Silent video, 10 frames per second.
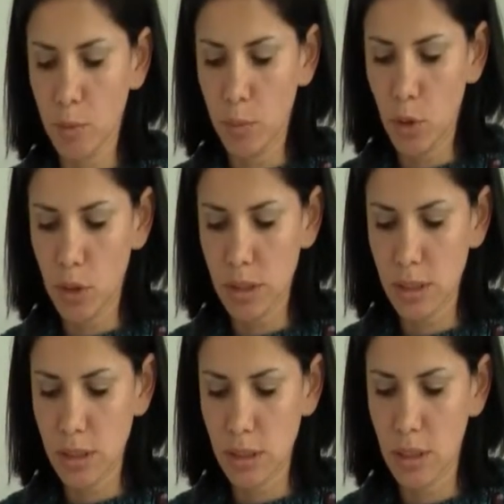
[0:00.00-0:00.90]

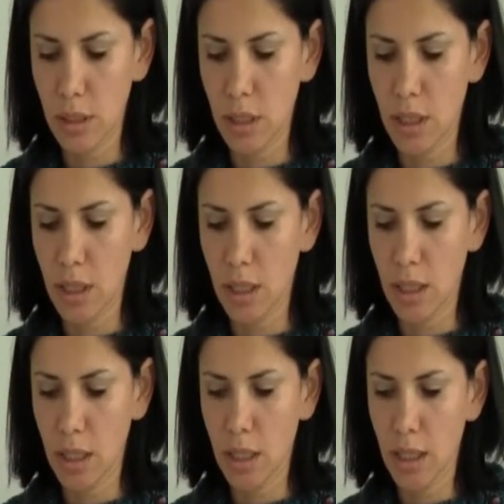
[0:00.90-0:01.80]
process,
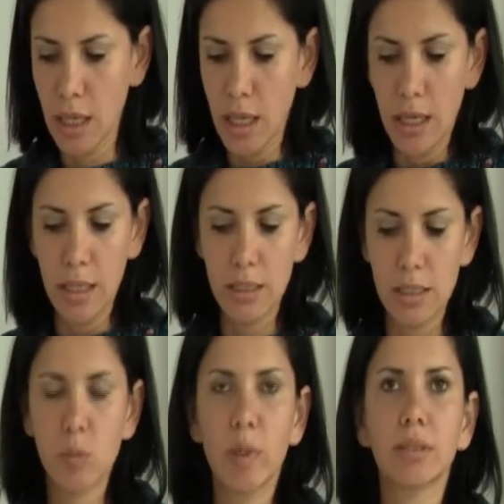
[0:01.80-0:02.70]
it's
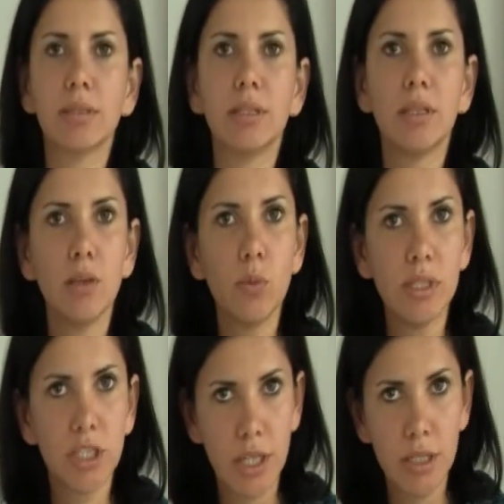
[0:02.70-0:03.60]
expected that they will
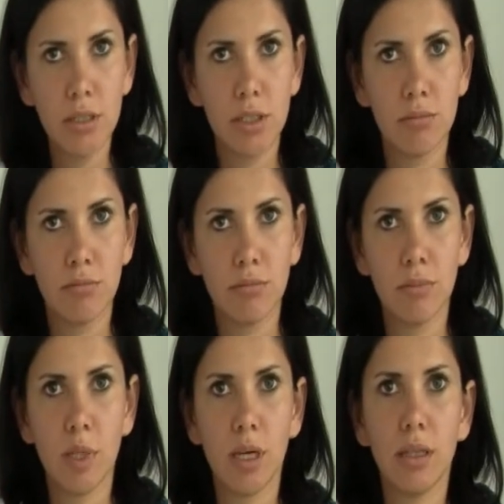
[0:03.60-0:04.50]
change,
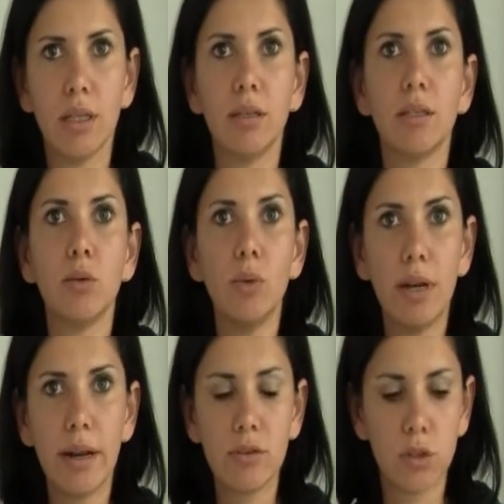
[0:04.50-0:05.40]
and then they will
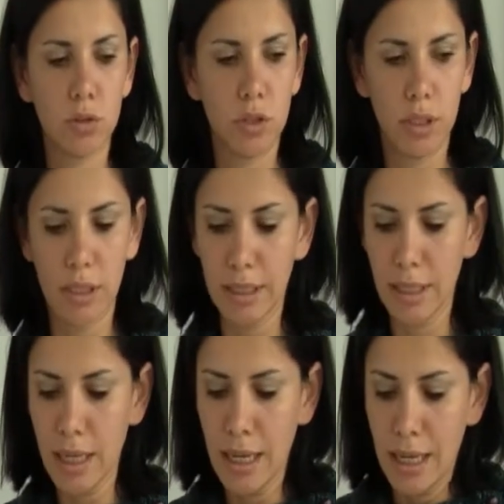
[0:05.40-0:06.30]
learn something. And
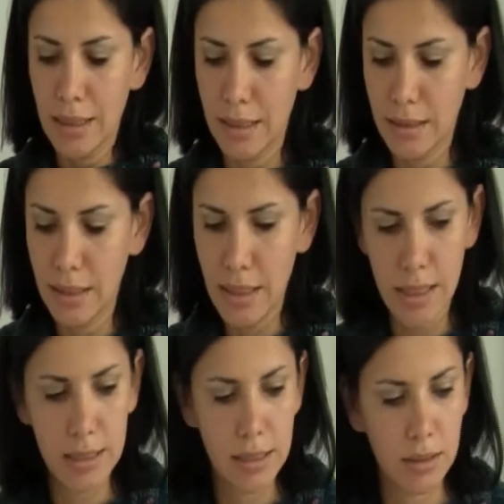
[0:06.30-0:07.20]
then the idea
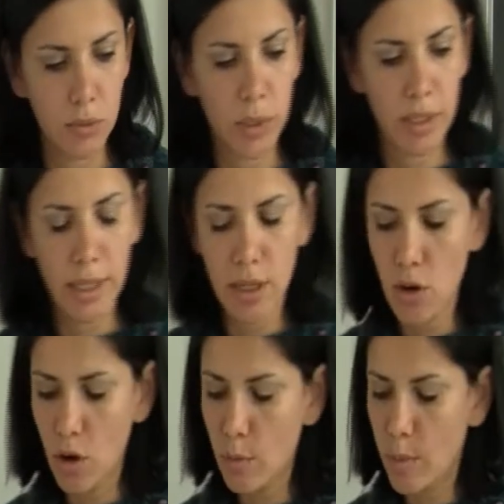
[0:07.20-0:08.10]
is that when they
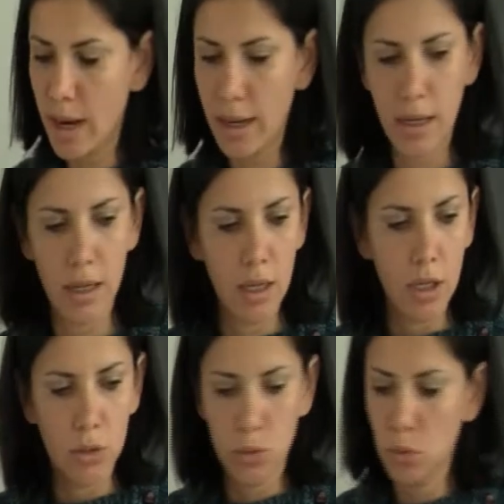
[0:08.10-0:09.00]
go back
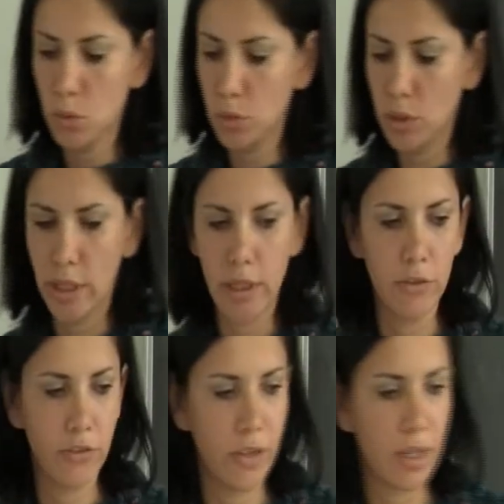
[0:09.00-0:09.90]
to
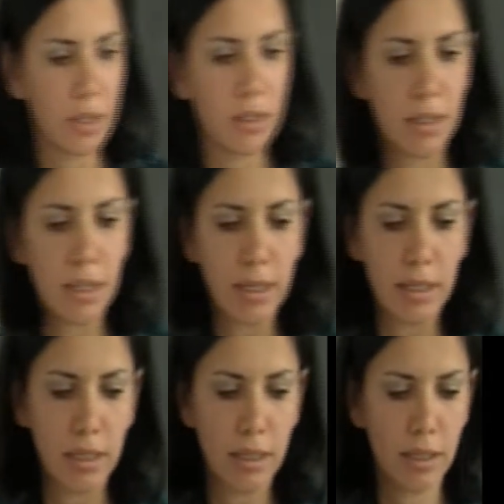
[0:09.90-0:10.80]
their field,
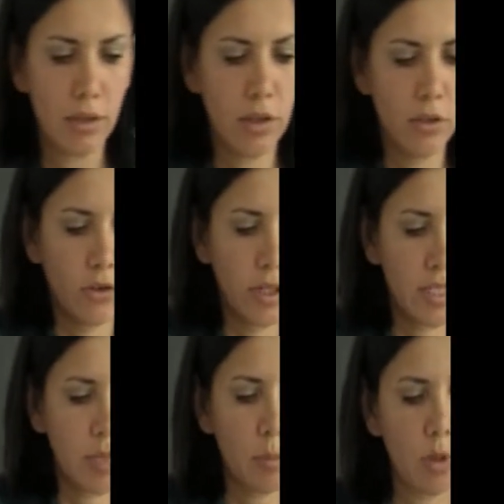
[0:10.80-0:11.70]
like for
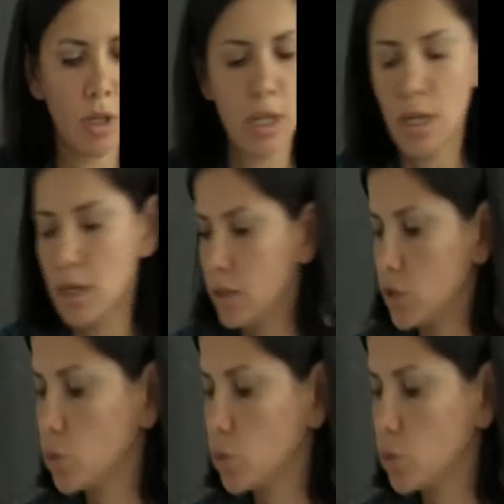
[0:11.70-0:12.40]
example, a